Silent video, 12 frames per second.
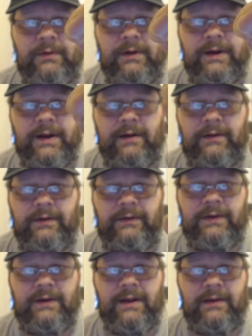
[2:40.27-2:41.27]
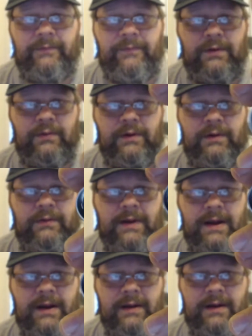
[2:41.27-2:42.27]
look at there. Did you see that fluid ooze
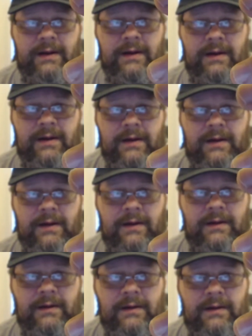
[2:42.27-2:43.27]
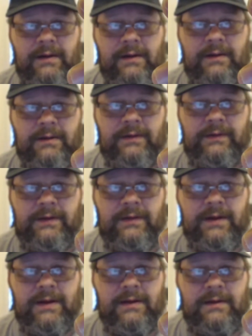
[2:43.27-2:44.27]
out of there? Uh, did you see
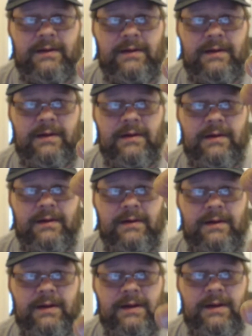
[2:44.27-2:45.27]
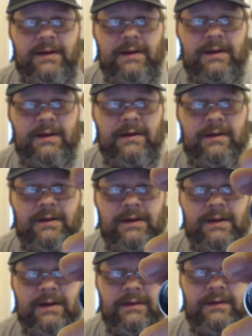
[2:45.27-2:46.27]
that? Eh,
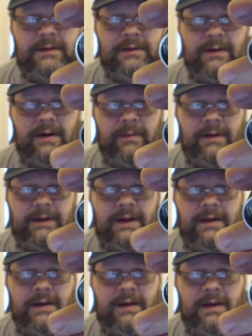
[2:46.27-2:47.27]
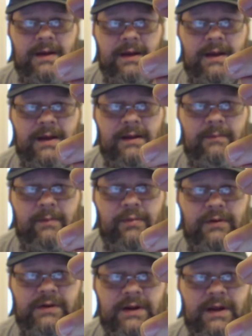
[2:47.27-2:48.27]
eh, sorry about that. And let me
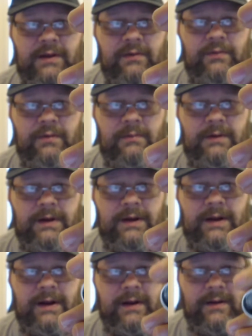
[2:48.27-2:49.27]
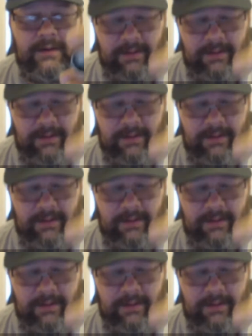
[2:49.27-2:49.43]
push it again. Ooh, look at there. All